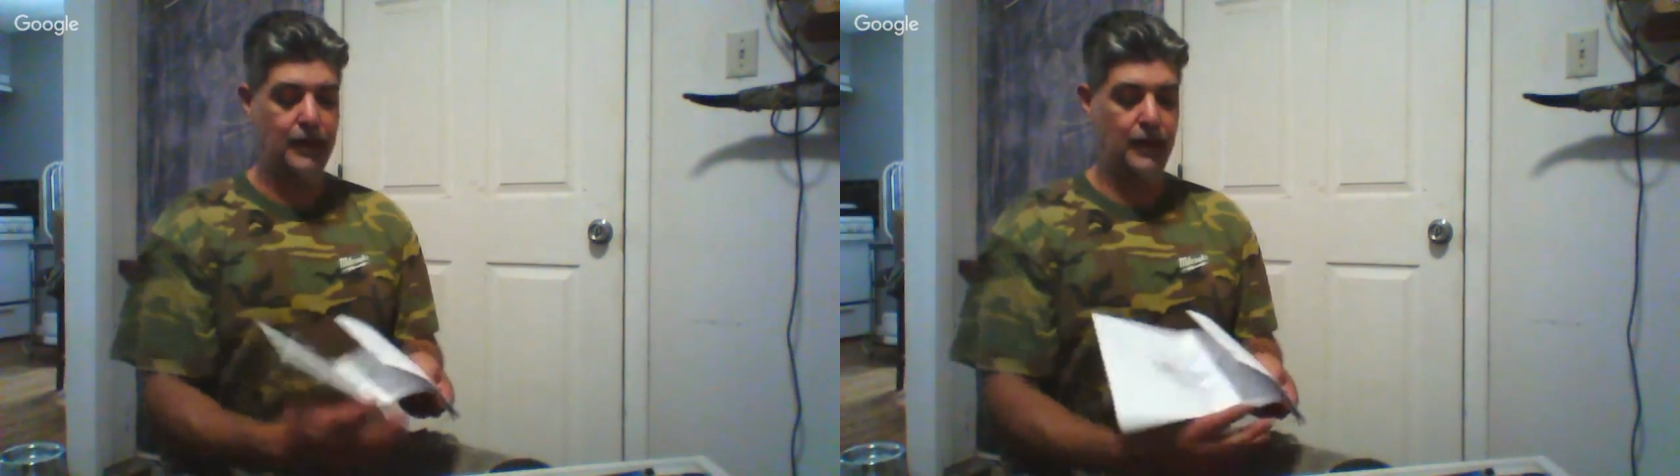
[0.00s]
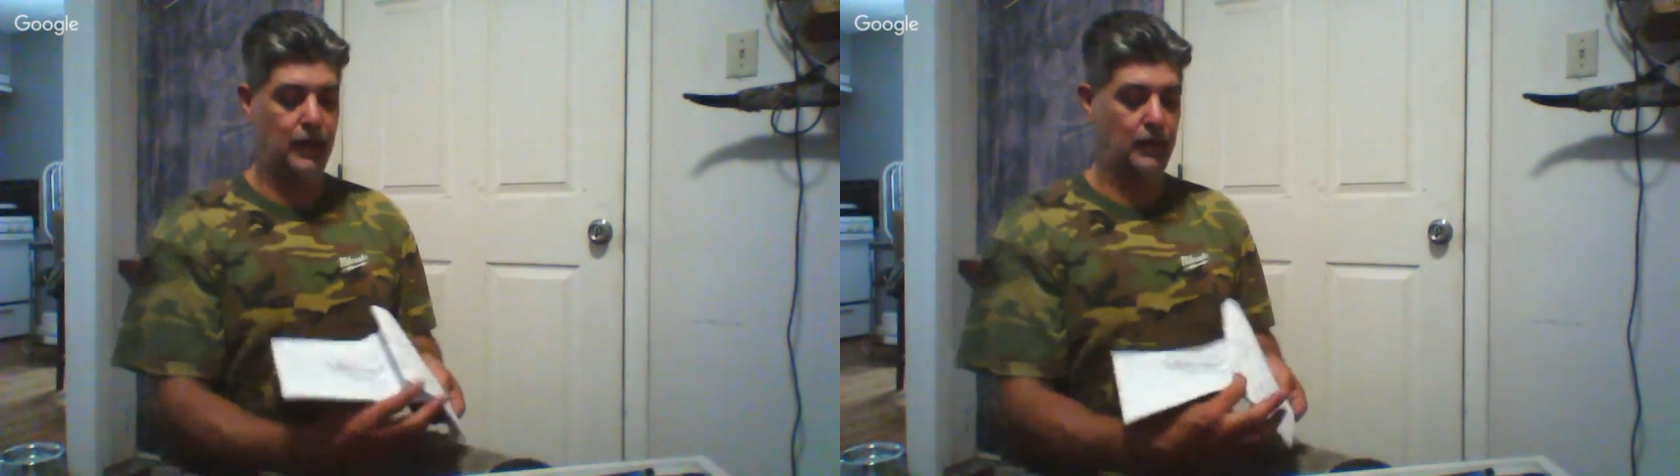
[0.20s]

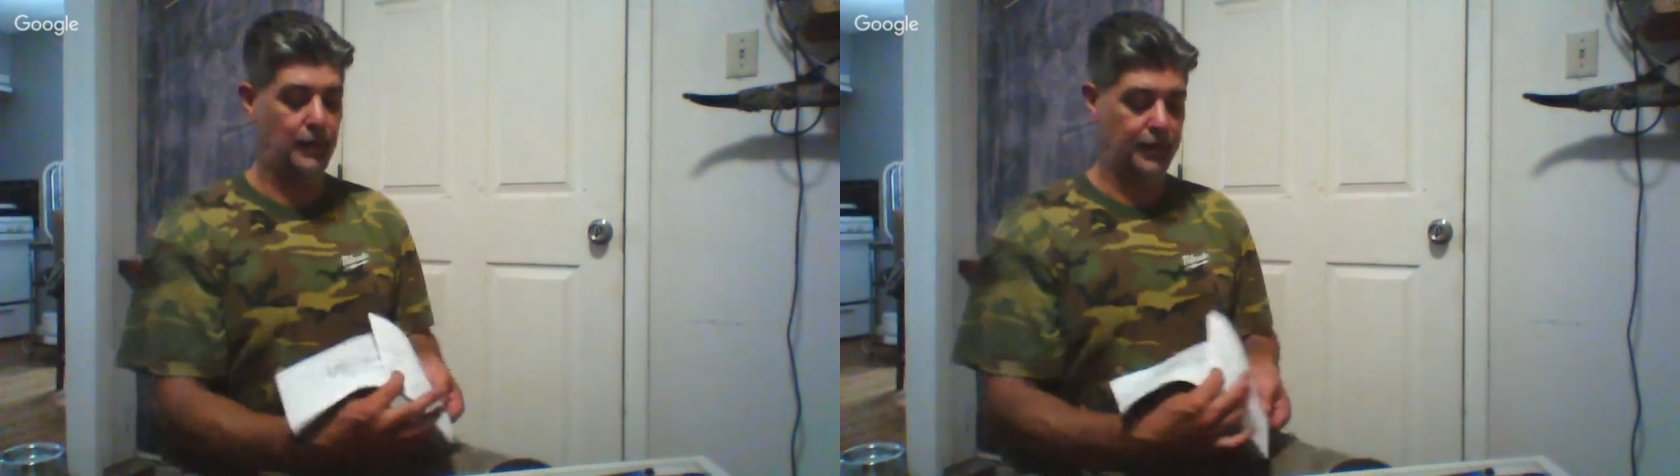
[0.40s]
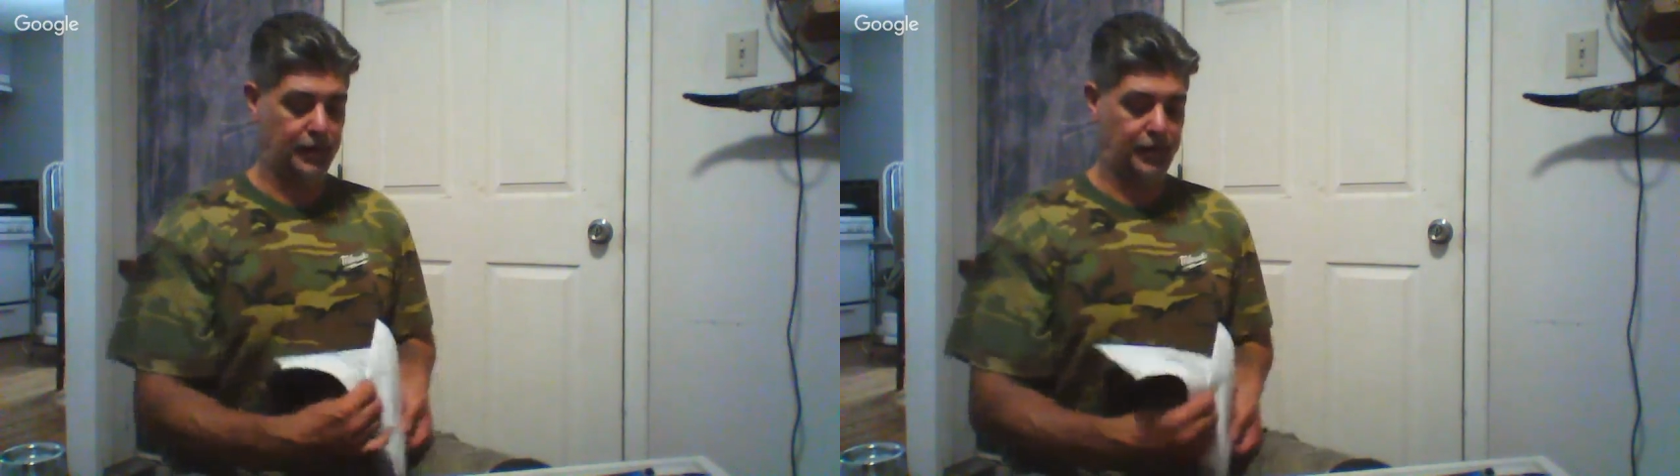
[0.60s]
I'm
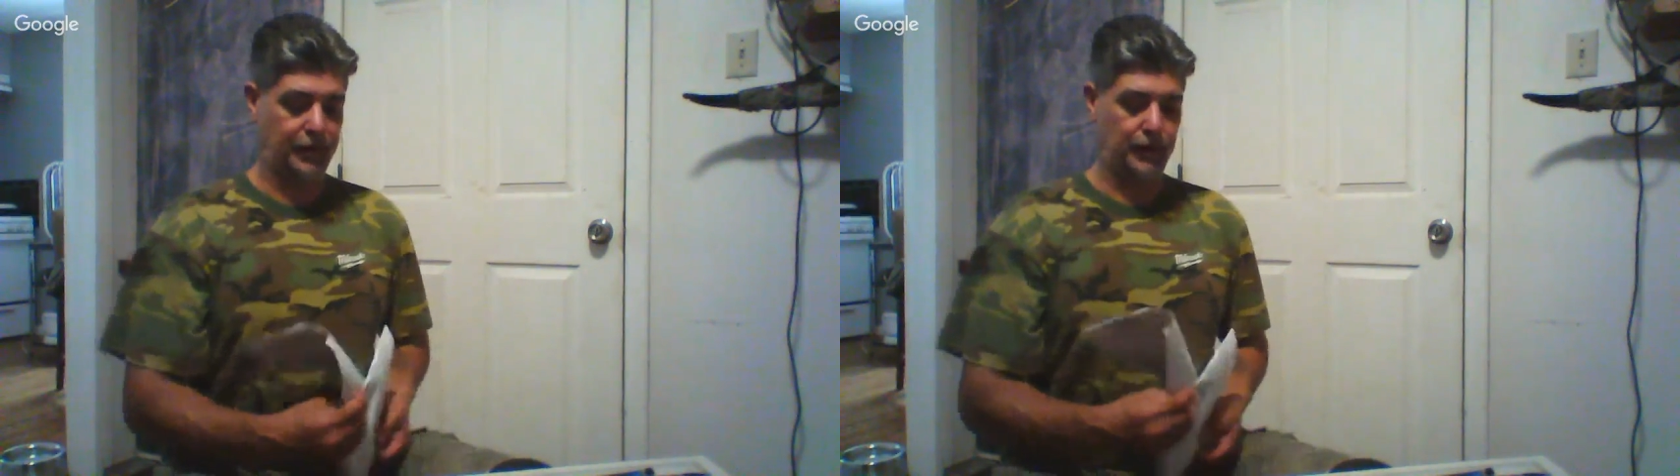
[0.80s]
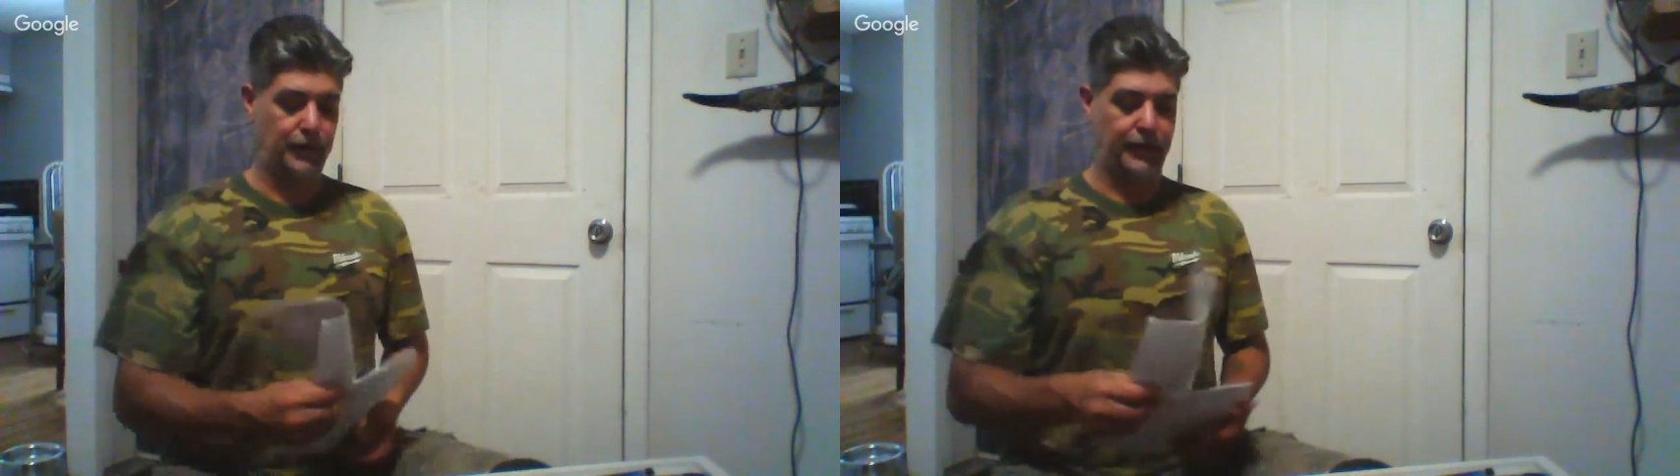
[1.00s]
going to
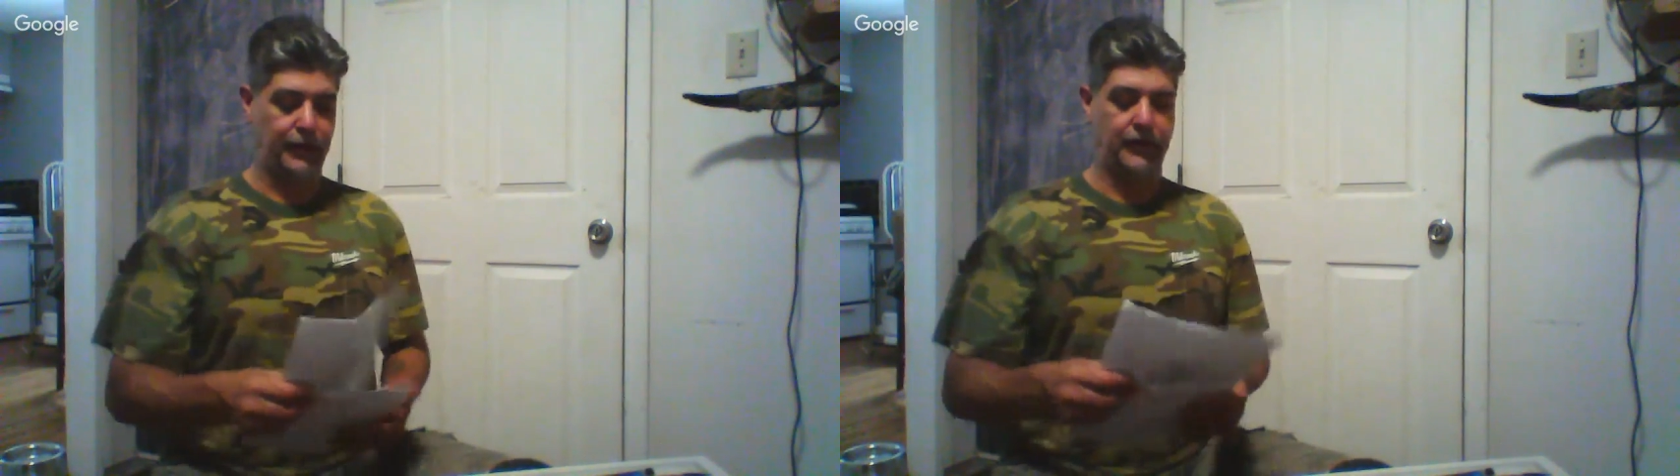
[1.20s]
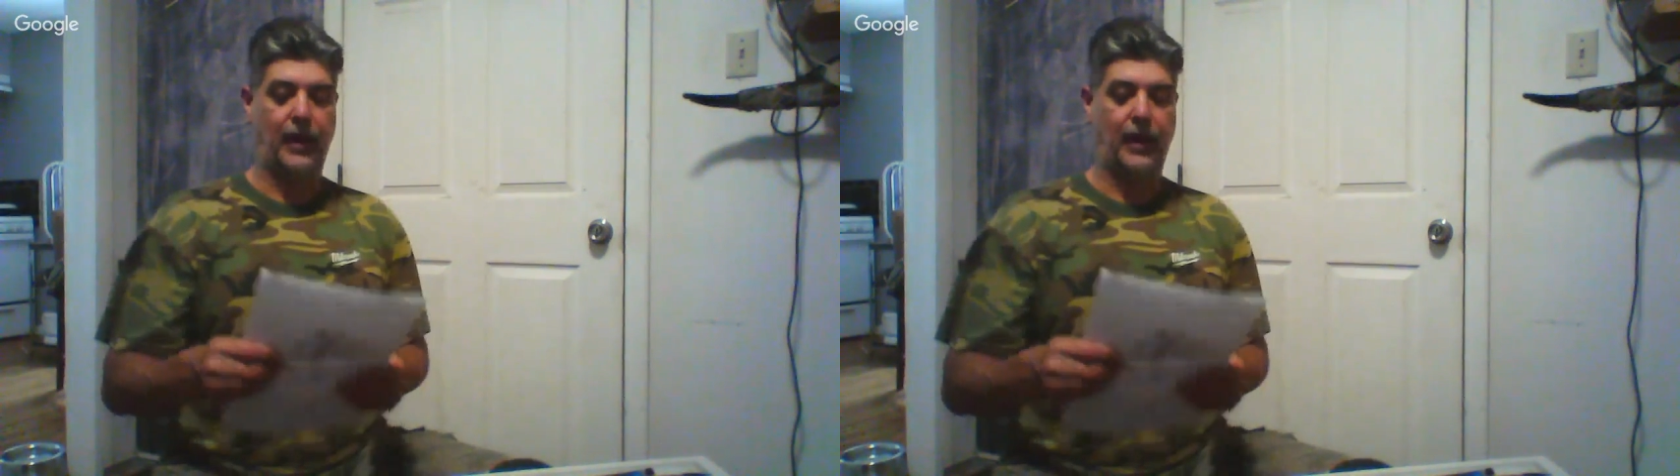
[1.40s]
just do
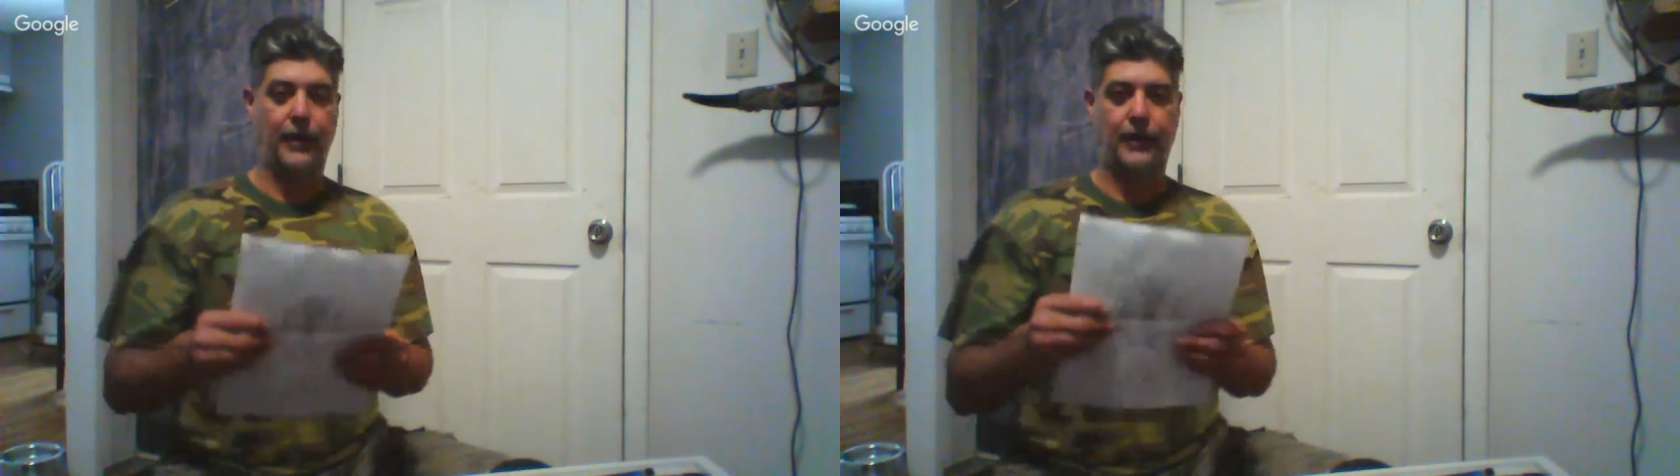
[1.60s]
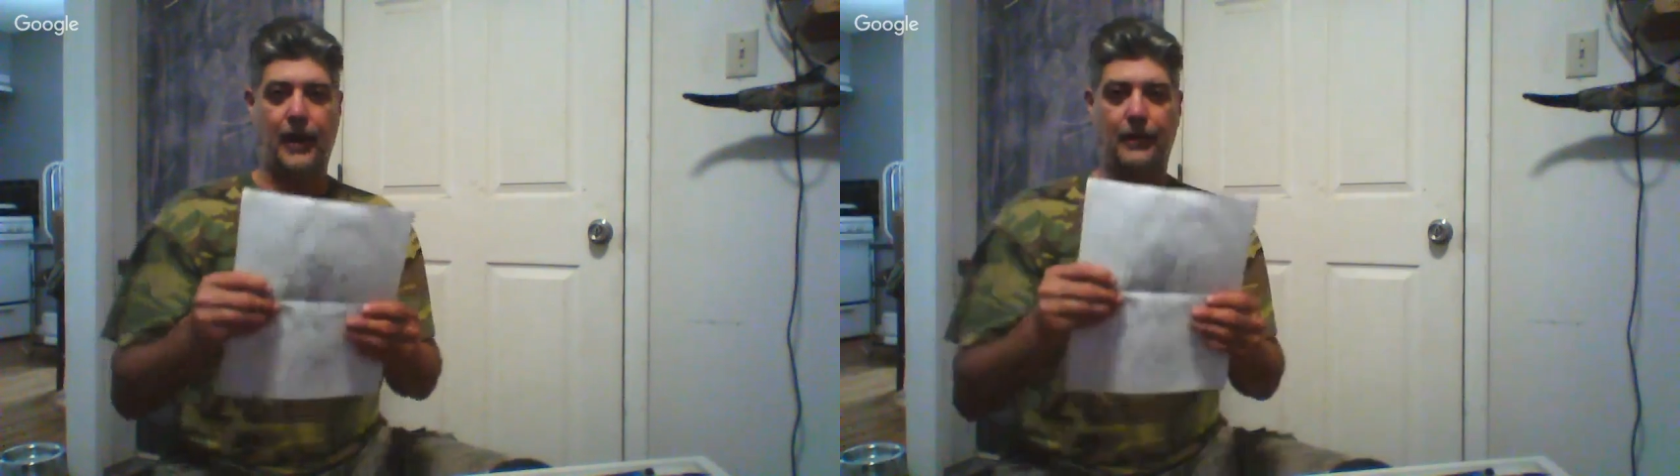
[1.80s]
this
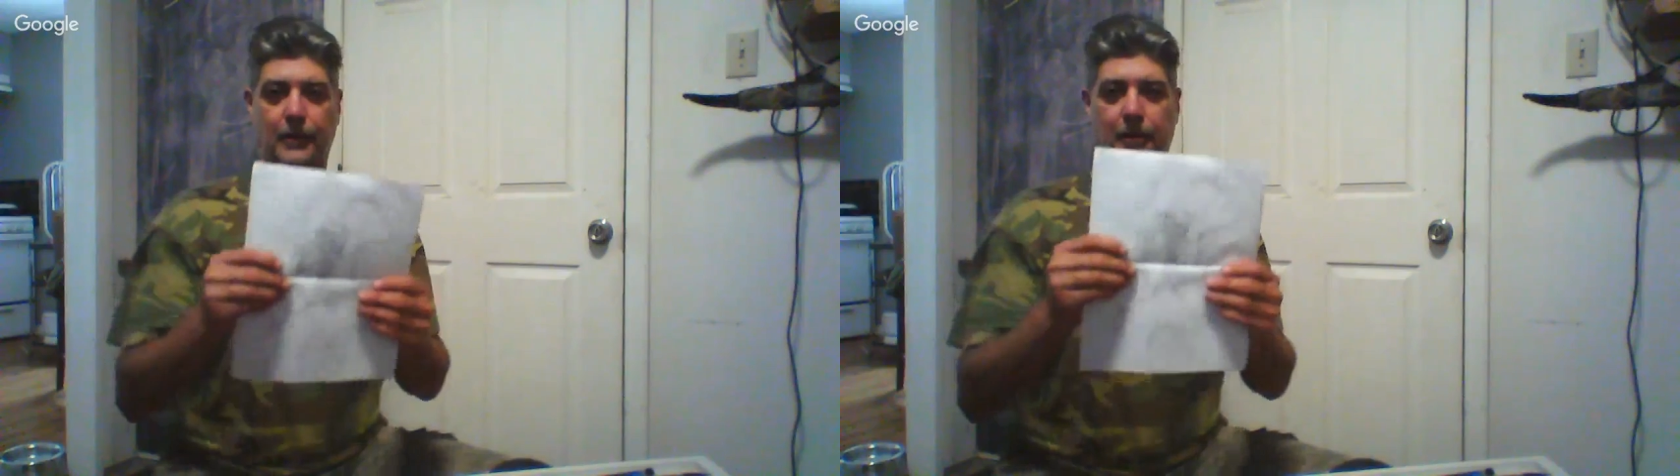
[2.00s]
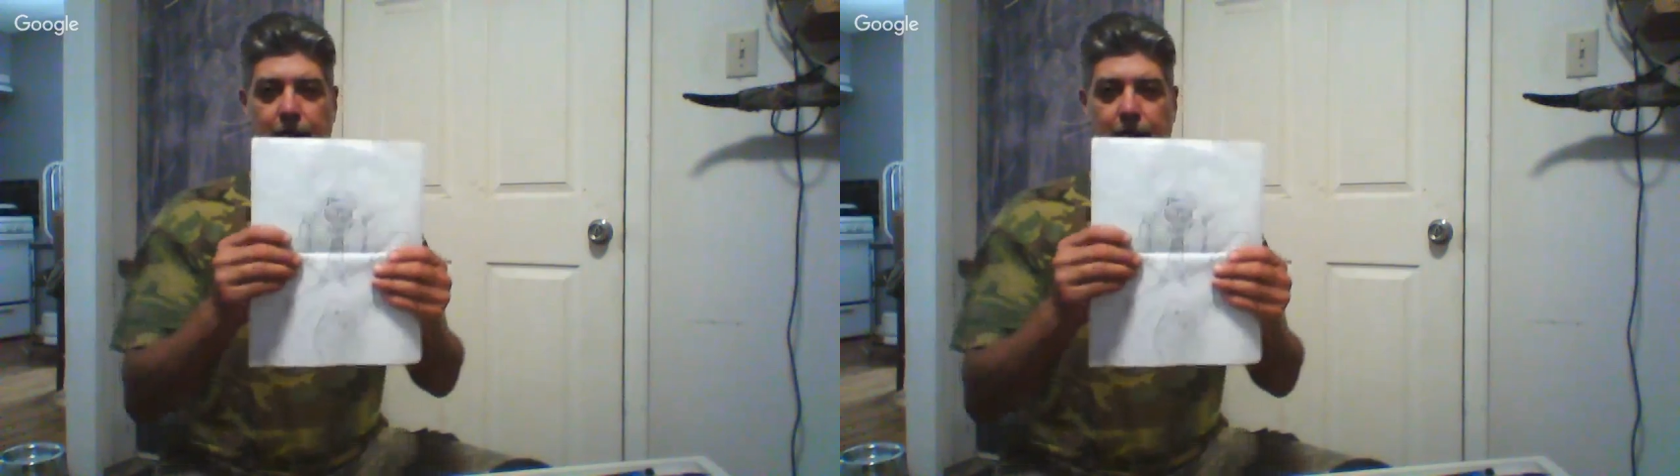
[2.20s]
entire comic